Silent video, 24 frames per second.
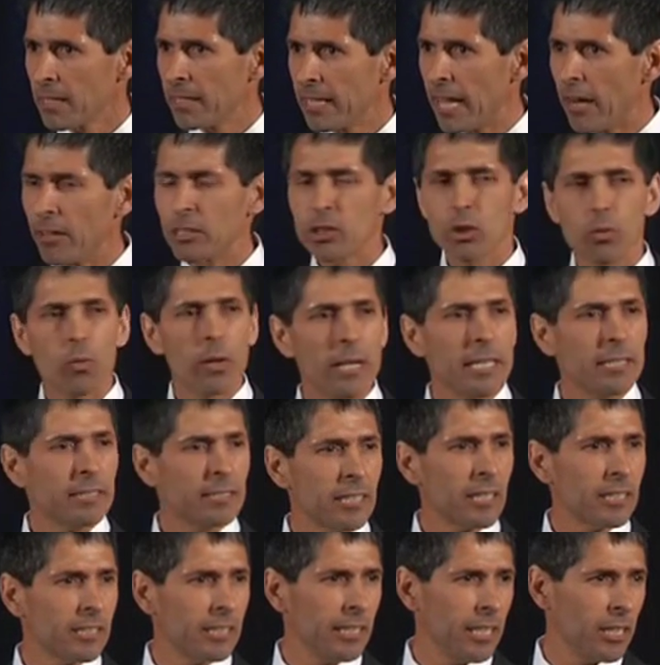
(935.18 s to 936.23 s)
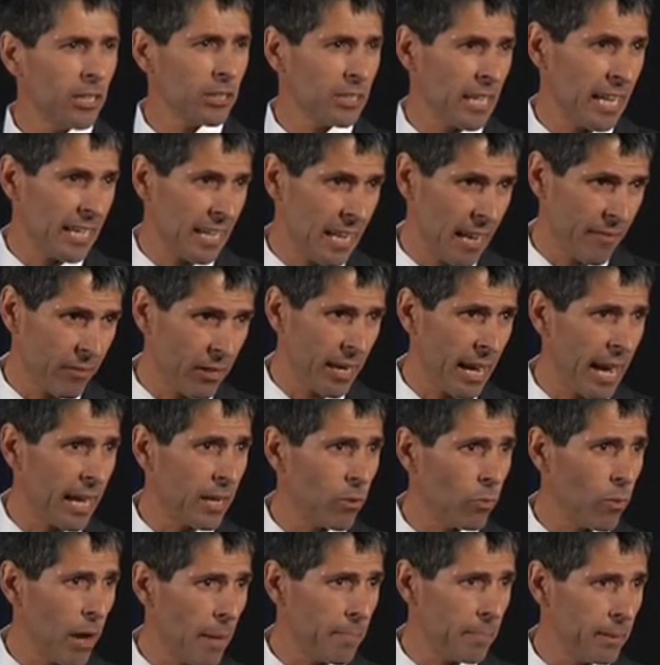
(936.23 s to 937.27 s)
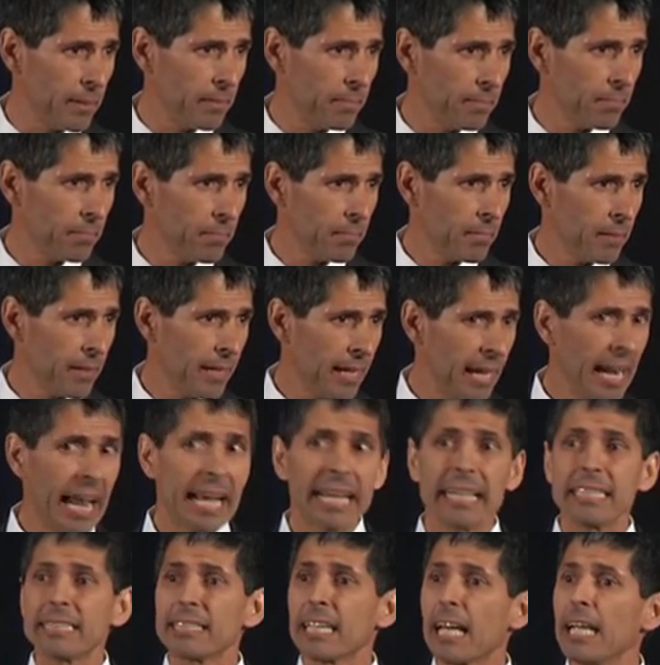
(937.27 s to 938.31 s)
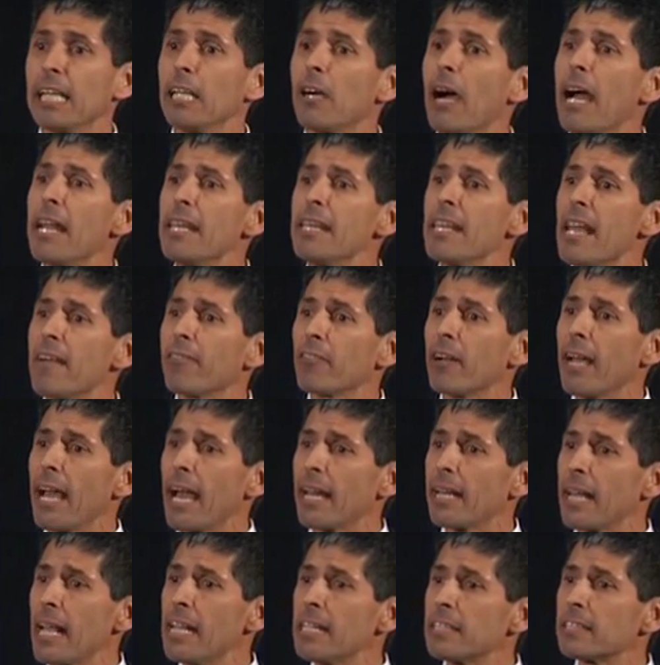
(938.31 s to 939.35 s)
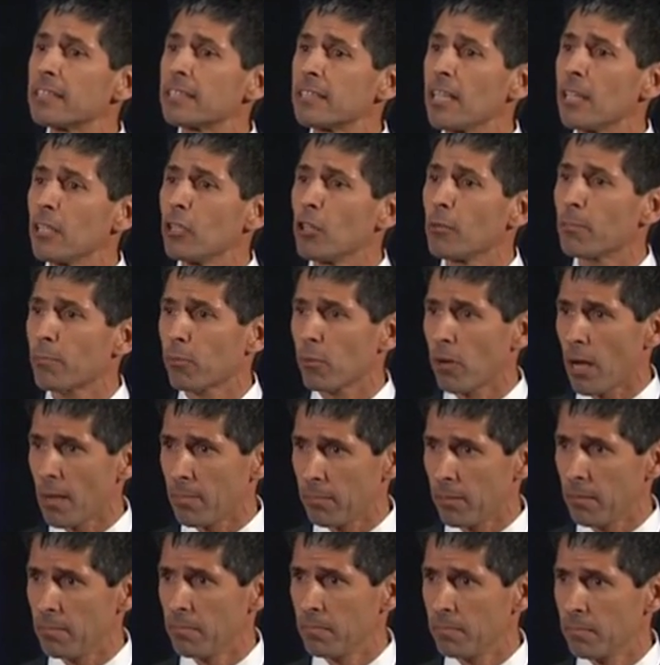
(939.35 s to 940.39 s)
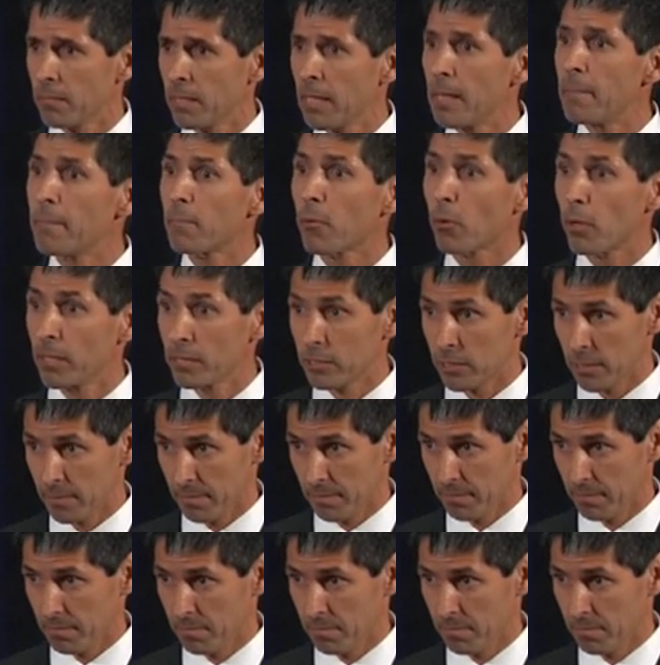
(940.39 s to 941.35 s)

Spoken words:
Now, in 26 years, I never had a weapon. And I can tell you, I never had a single problem in prison.